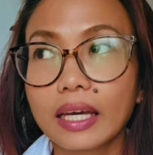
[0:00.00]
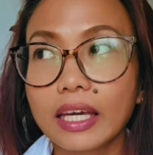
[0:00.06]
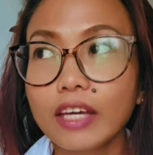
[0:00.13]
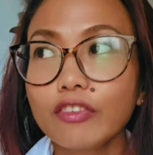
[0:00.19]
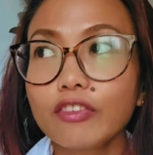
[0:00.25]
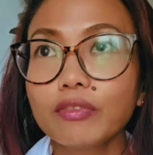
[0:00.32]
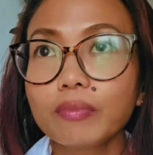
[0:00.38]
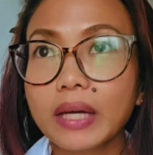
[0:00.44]

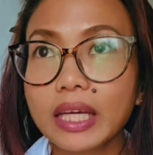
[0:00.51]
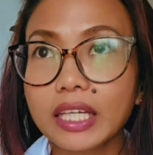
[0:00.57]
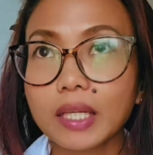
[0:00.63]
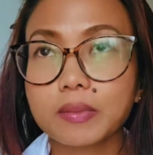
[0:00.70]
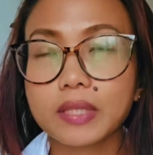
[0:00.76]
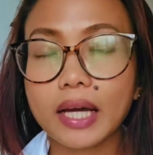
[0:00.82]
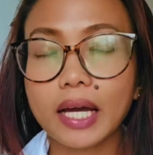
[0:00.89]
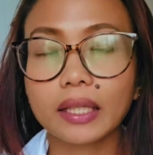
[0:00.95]
if
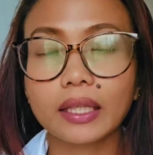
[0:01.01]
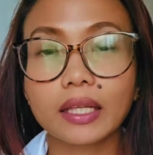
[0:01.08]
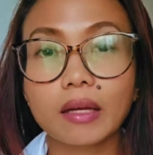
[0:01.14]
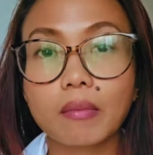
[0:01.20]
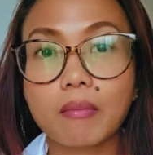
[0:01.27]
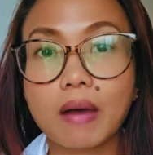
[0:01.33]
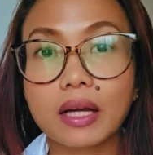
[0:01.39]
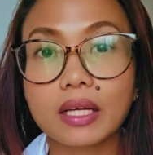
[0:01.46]
mahirap sa atin
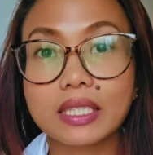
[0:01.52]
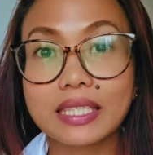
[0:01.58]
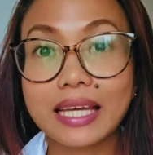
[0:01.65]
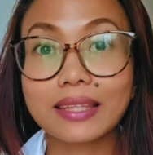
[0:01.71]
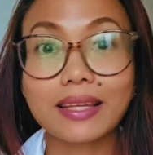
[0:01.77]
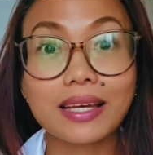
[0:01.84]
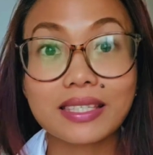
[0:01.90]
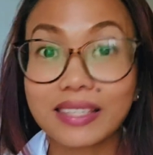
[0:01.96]
na
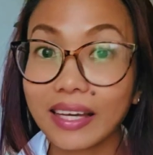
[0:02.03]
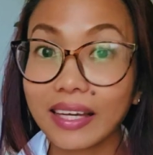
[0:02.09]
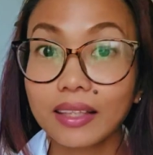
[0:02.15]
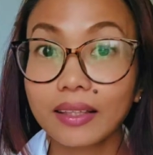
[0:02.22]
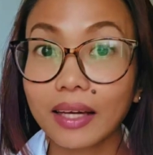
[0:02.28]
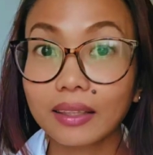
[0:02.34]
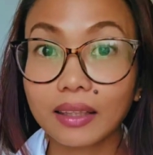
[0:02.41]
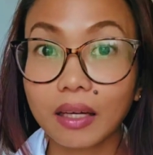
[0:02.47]
mag-set aside
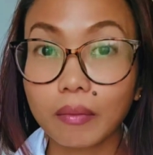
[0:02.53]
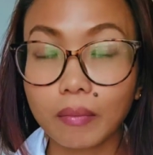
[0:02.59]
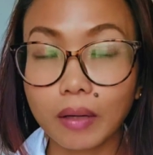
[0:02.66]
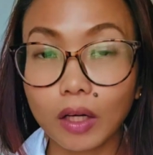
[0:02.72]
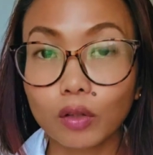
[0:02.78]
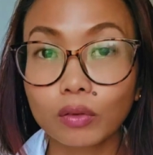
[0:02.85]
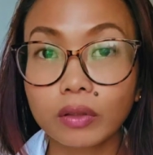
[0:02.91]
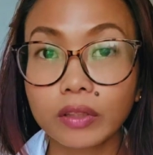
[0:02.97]
that
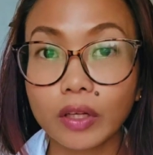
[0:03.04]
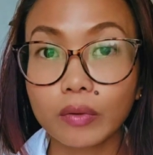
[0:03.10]
amount,